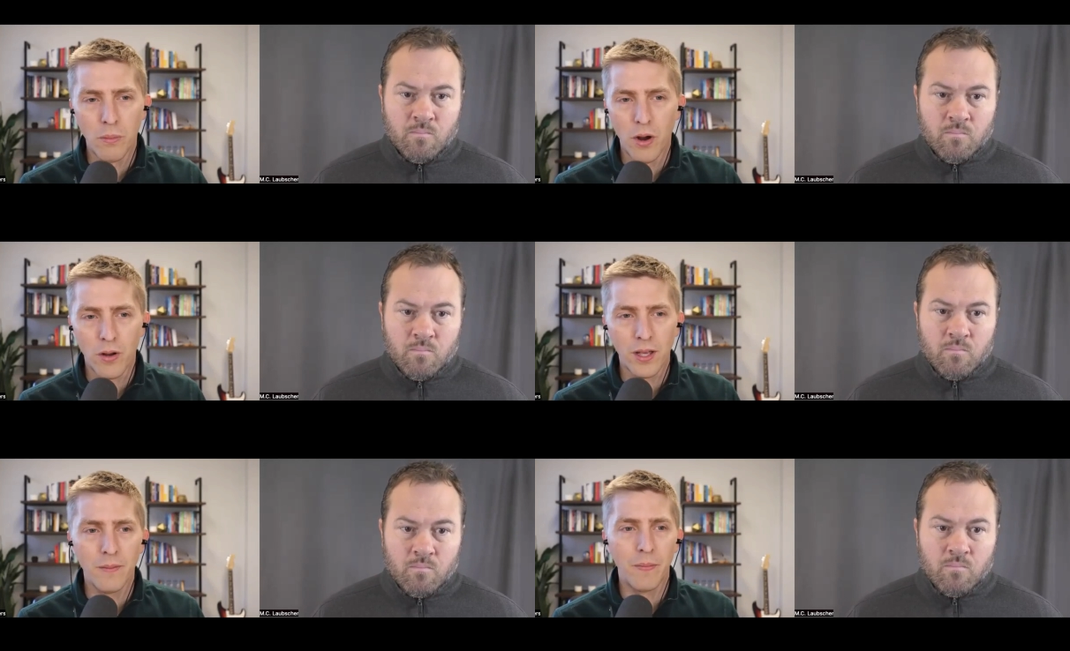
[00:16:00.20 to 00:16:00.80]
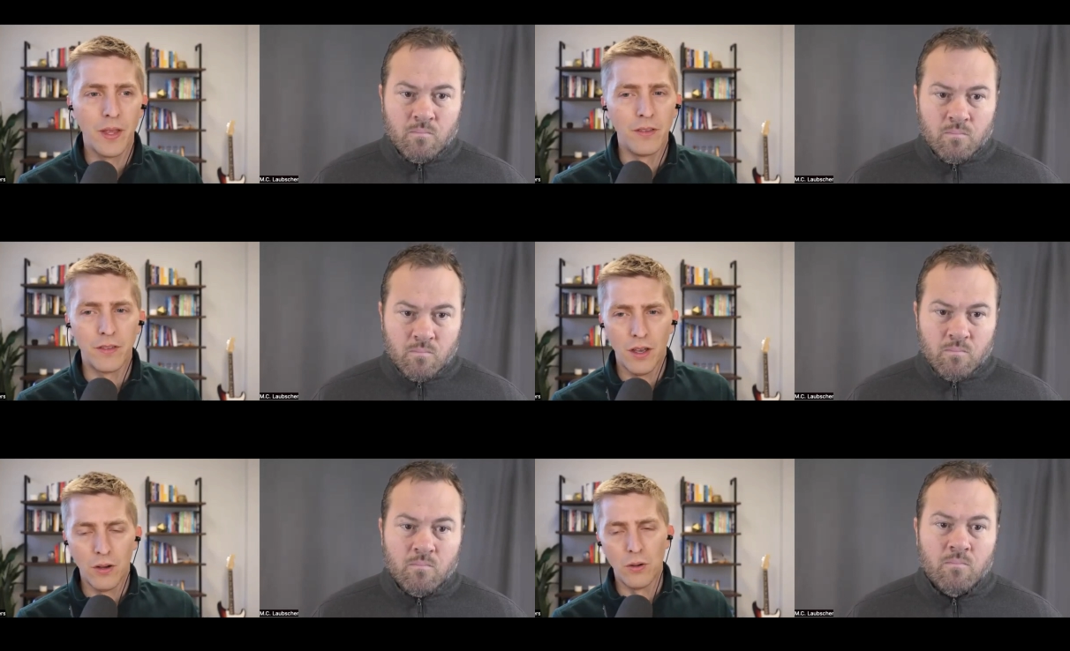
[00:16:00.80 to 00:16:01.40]
Speaker 1: market. And
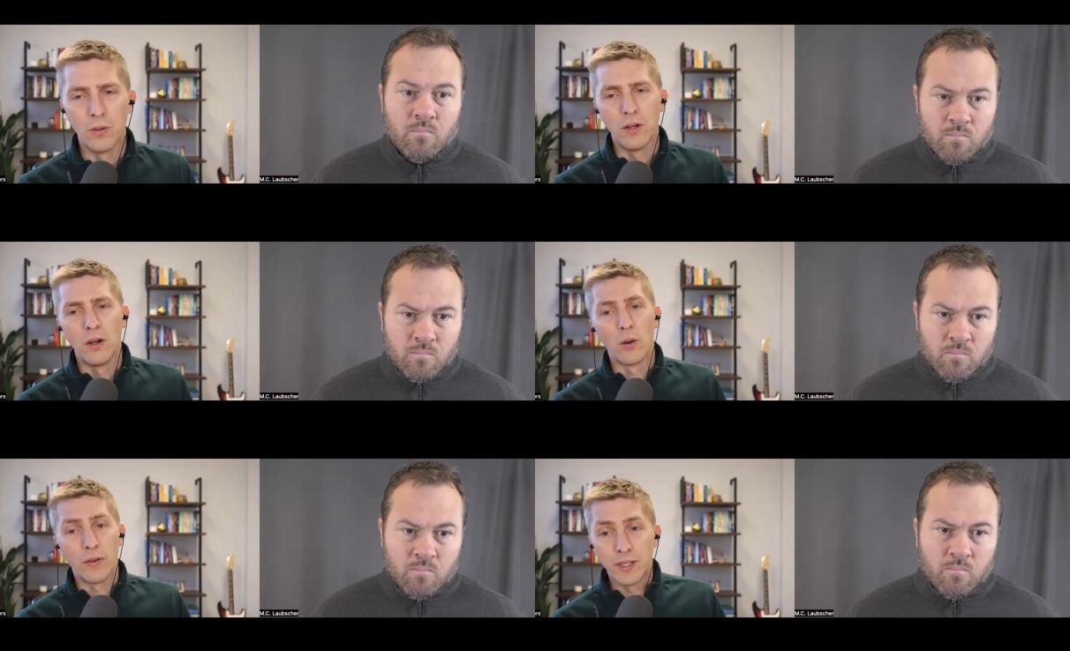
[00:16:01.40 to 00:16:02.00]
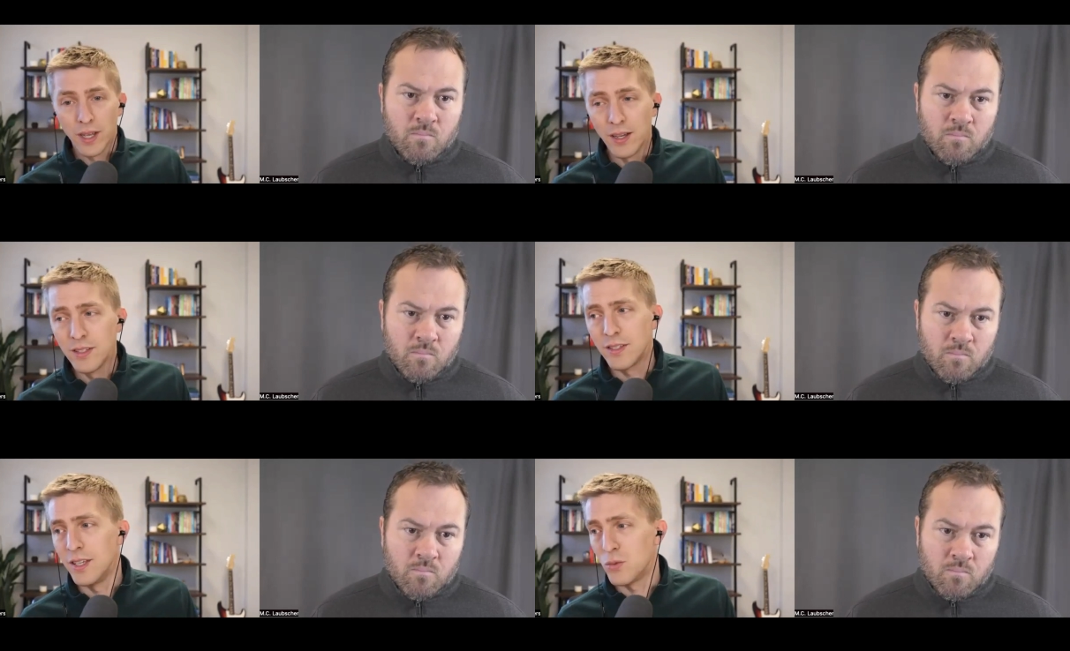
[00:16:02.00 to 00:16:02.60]
so, or if it
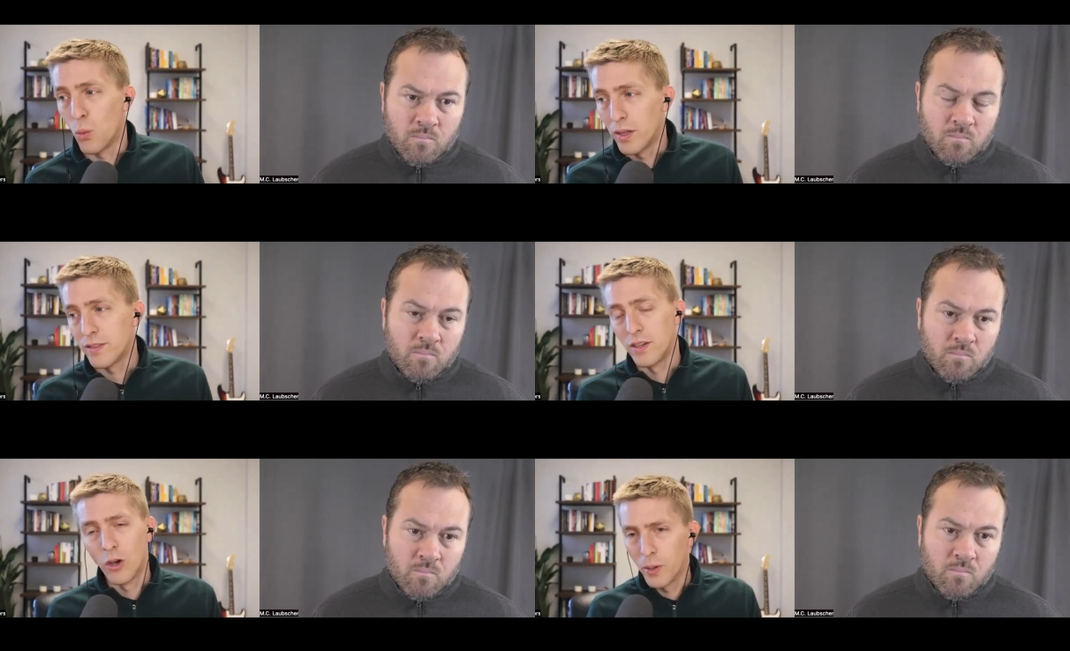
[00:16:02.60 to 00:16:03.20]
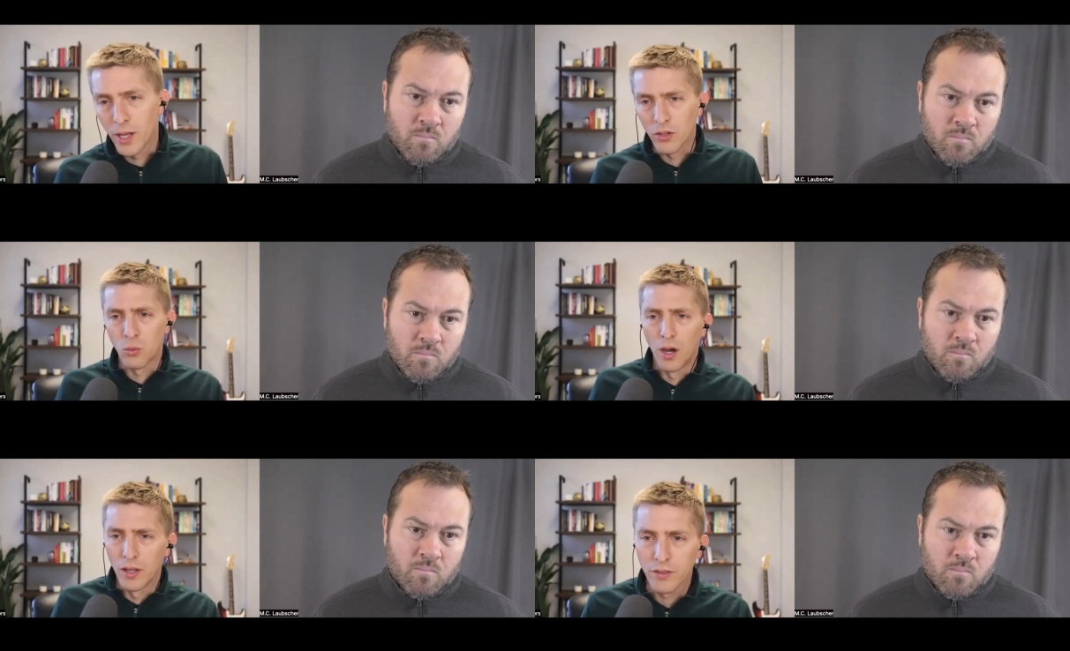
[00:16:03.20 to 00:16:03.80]
does, it's ones that nobody else
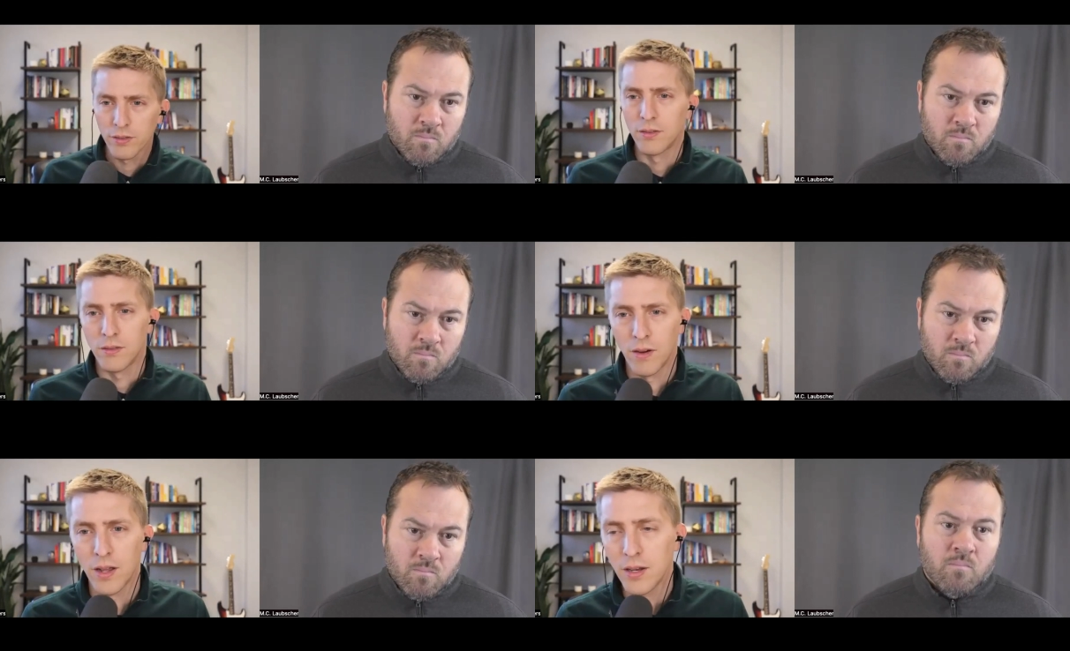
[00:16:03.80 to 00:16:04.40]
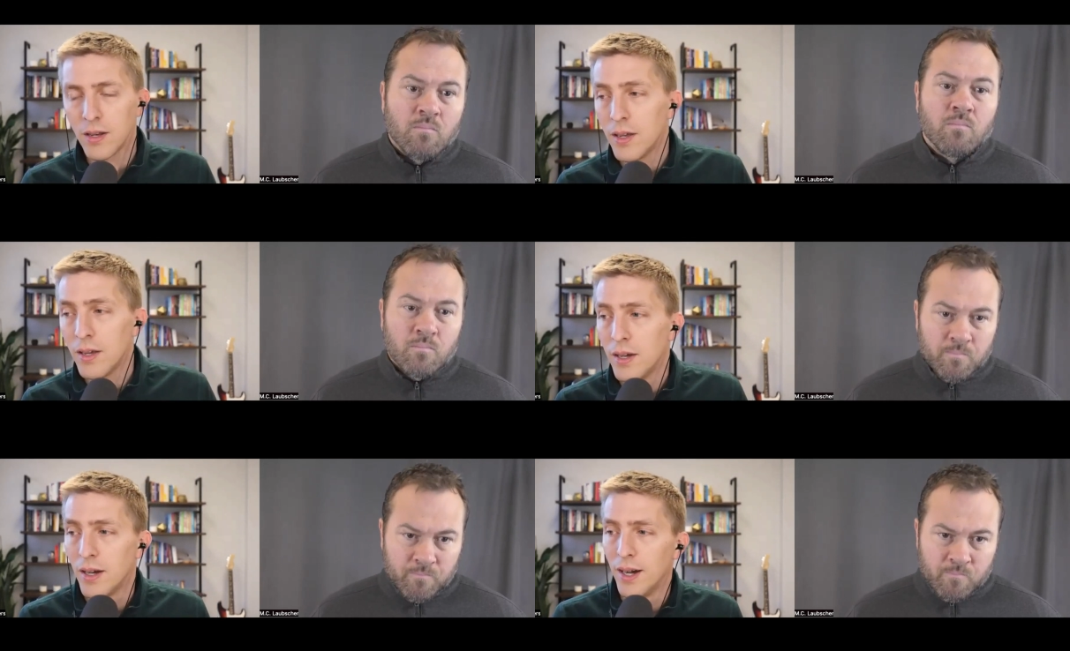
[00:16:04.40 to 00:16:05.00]
wants. Right.
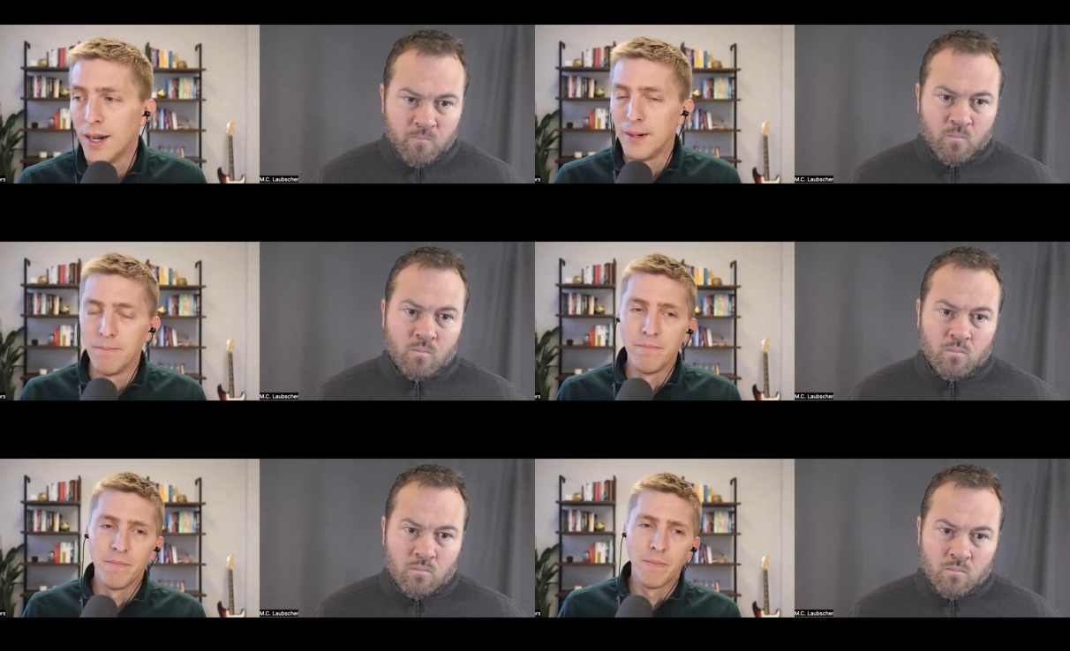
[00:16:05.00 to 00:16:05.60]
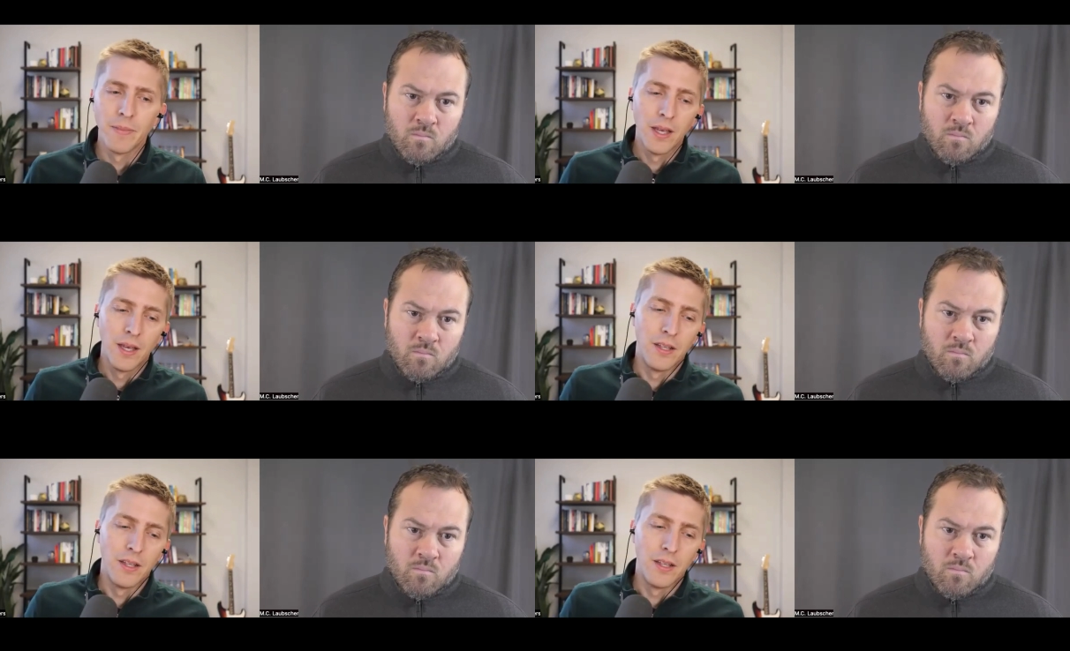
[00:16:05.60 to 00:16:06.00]
Um, and